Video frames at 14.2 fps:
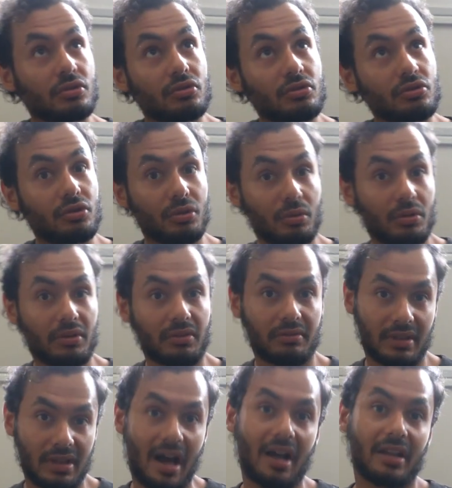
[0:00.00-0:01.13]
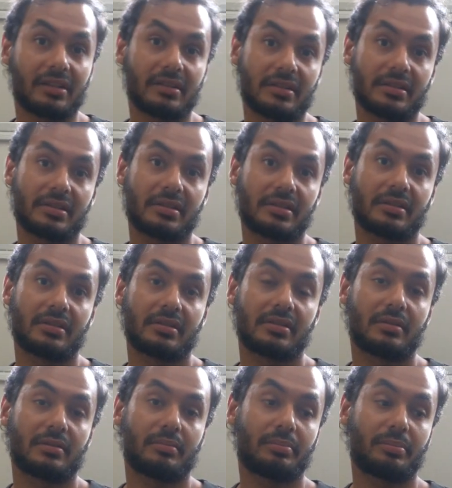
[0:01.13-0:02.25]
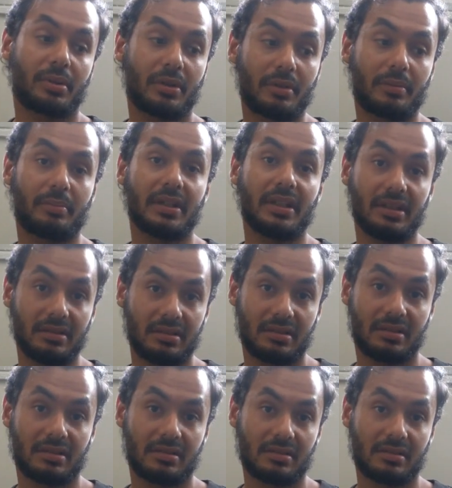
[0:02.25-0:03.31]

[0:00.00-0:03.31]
$2 to $3 per piece,